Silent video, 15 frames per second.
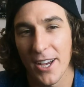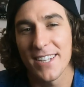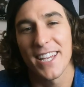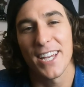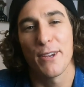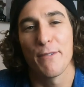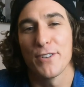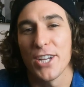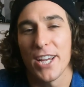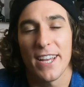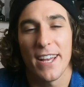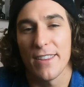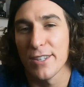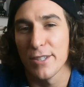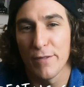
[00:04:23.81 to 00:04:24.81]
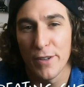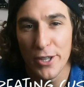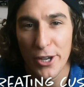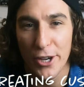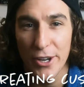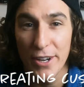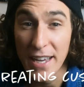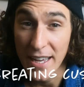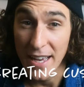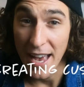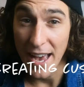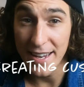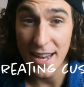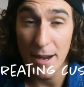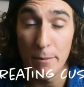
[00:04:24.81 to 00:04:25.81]
Guys, thank you for checking out this video.
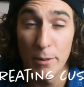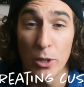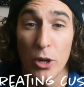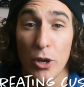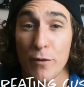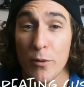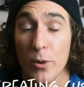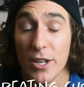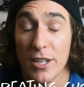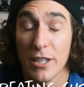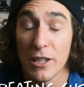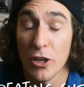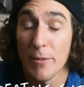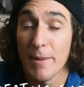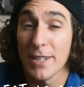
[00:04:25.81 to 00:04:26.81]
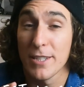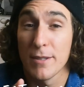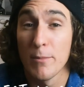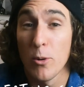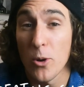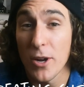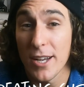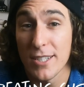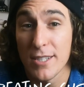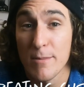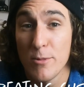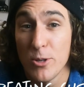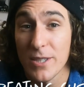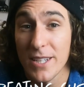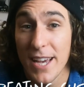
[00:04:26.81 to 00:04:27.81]
Head down below if you want to learn about some more custom
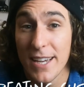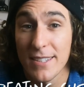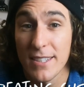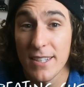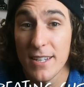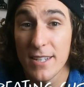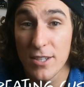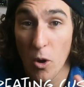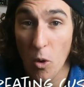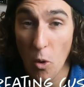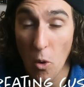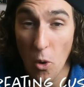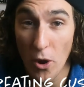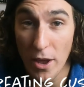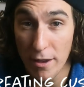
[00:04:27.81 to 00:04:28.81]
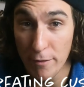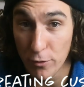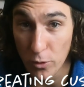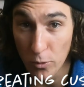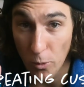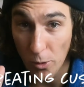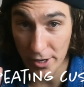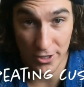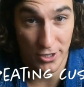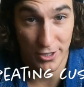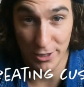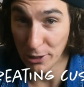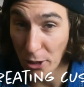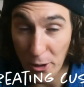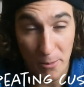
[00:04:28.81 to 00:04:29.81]
use cases or if you want to
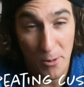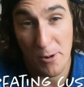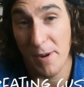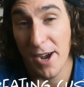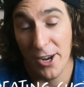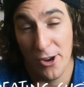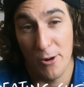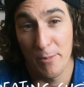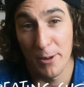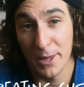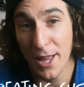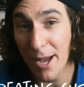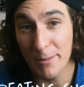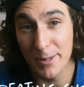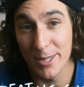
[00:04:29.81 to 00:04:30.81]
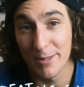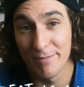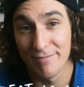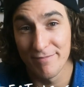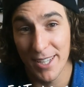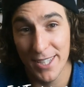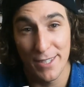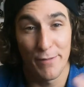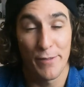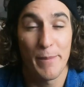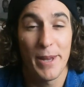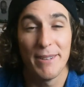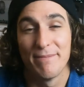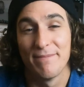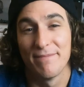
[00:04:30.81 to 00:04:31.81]
just learn more about GoPro Labs. That's it for
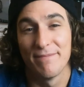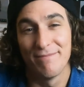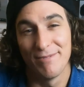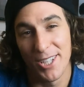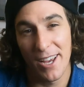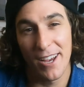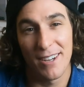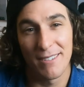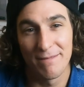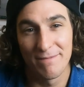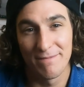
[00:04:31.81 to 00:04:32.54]
me, JR.